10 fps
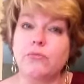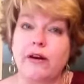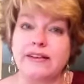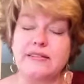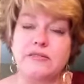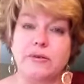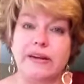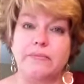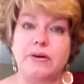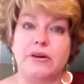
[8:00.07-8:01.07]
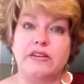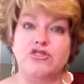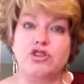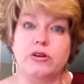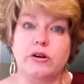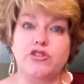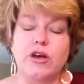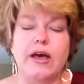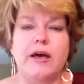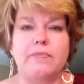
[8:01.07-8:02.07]
Christ is going to build his church.
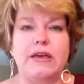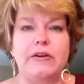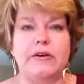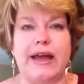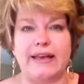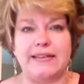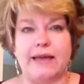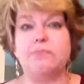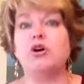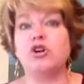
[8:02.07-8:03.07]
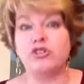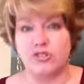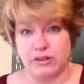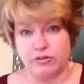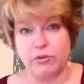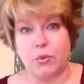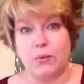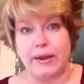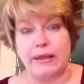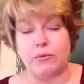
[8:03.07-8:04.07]
Peter as a person, from what
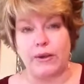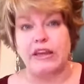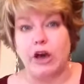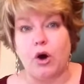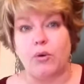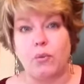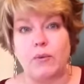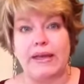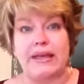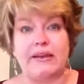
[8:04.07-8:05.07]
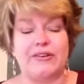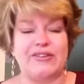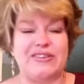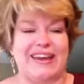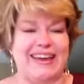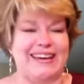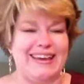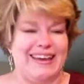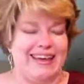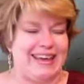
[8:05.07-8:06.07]
we know and what we can understand,
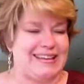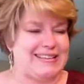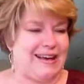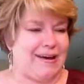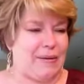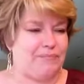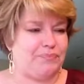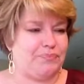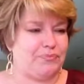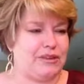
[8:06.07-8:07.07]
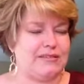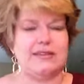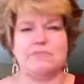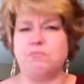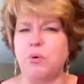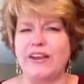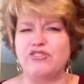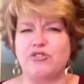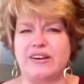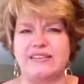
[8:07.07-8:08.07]
is
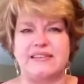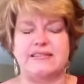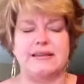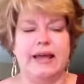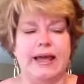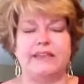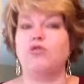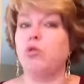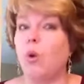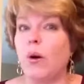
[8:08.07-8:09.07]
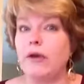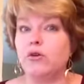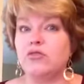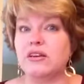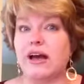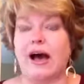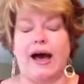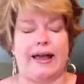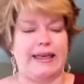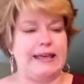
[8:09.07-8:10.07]
boisterous, is loyal to God.